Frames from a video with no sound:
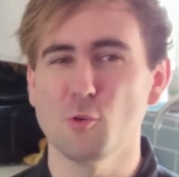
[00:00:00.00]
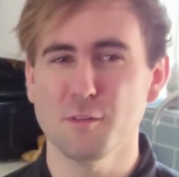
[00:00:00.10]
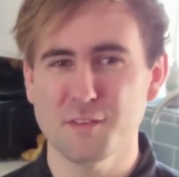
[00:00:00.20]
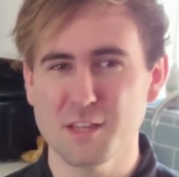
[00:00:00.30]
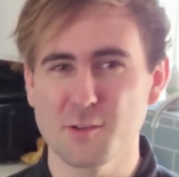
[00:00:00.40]
more
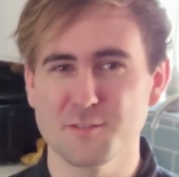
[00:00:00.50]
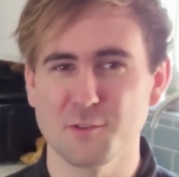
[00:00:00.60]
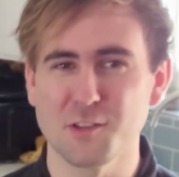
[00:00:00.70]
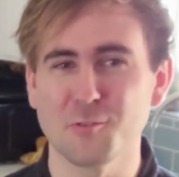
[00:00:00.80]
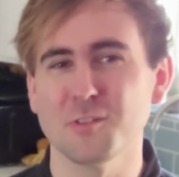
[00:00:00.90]
videos
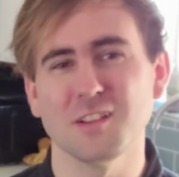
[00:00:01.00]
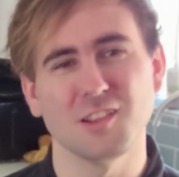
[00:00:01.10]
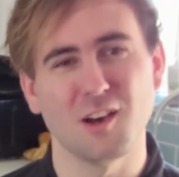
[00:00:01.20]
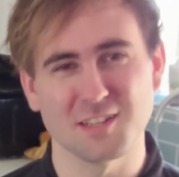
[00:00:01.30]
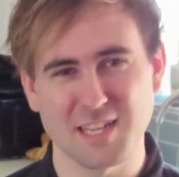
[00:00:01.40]
for you a
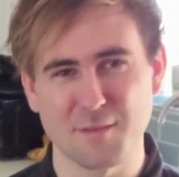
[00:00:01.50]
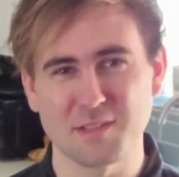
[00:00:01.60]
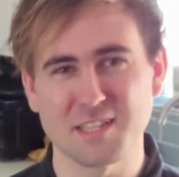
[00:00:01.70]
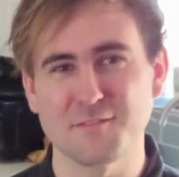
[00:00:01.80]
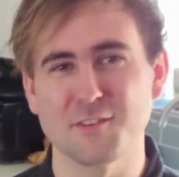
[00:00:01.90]
long time
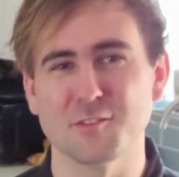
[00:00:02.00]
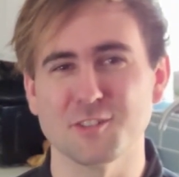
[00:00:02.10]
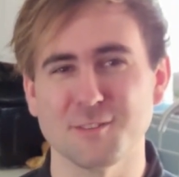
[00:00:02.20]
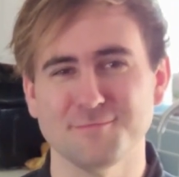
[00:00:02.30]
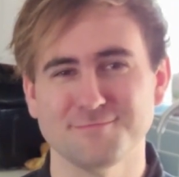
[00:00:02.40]
into the
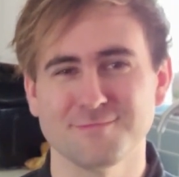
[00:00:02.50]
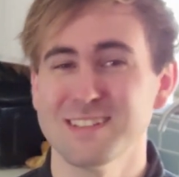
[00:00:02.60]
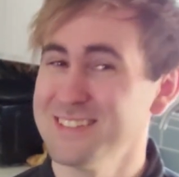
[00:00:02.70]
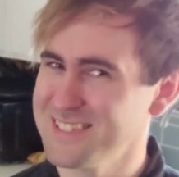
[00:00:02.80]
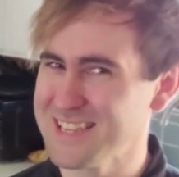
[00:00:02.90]
future.
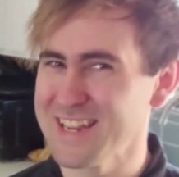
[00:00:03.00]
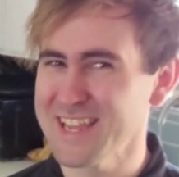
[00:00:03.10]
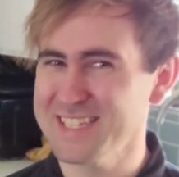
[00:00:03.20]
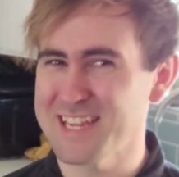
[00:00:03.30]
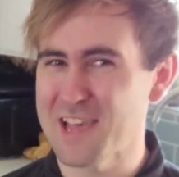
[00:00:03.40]
See you
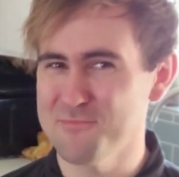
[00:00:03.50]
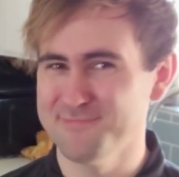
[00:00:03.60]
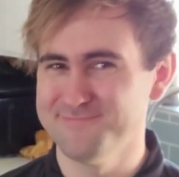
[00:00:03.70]
next time.